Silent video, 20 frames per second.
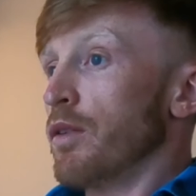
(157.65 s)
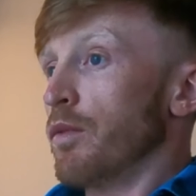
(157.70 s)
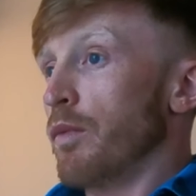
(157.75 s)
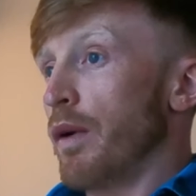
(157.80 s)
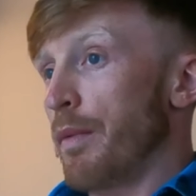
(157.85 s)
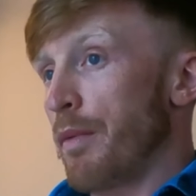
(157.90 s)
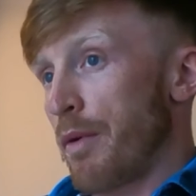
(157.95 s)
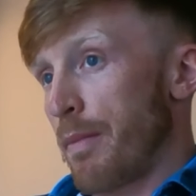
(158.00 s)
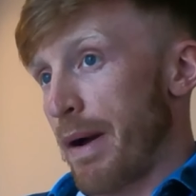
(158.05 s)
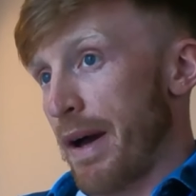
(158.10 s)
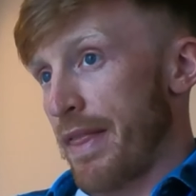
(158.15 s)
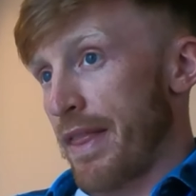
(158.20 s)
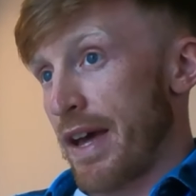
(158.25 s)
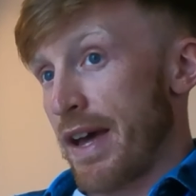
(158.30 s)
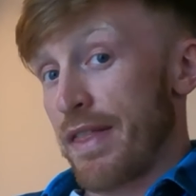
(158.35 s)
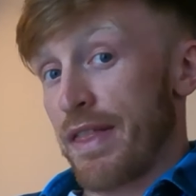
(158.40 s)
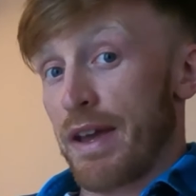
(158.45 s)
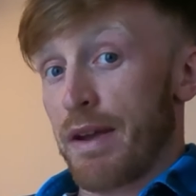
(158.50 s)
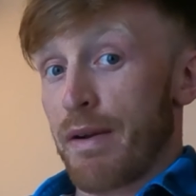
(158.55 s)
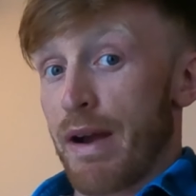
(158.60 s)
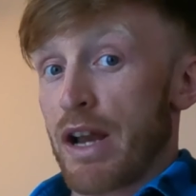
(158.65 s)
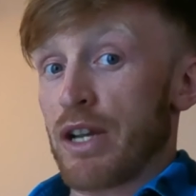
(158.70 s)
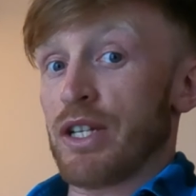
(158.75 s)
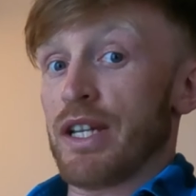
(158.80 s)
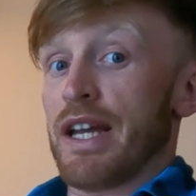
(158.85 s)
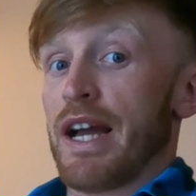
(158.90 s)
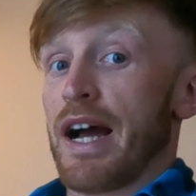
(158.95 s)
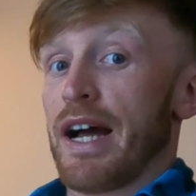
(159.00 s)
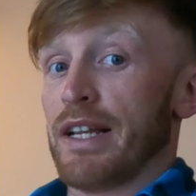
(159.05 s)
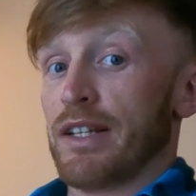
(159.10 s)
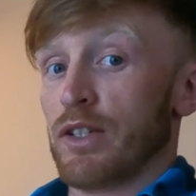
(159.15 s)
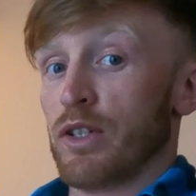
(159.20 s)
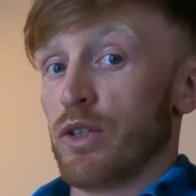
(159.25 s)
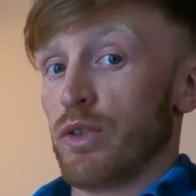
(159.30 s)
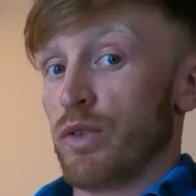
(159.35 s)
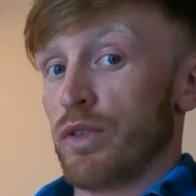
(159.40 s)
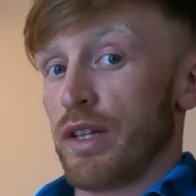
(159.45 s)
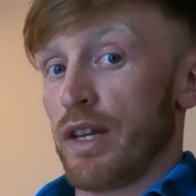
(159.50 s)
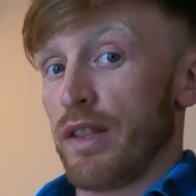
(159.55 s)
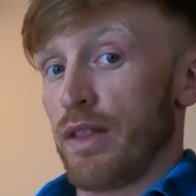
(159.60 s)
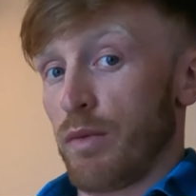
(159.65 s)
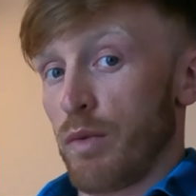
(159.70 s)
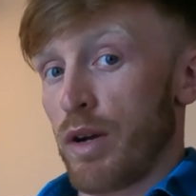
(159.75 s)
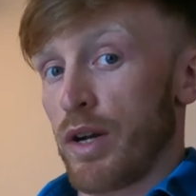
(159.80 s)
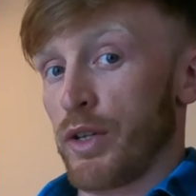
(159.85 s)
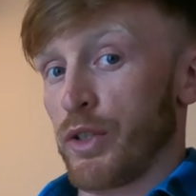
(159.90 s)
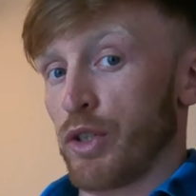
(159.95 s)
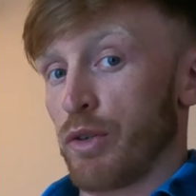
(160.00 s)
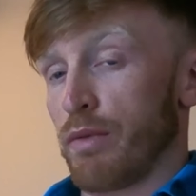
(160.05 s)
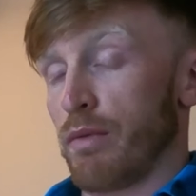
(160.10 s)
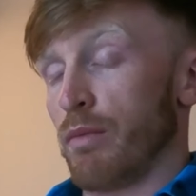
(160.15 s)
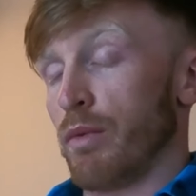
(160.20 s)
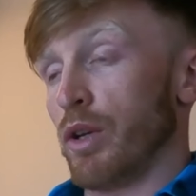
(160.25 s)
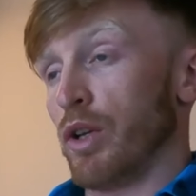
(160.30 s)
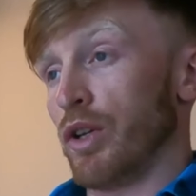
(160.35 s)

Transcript: When we were back there, they actually had Zeus in the workshop and were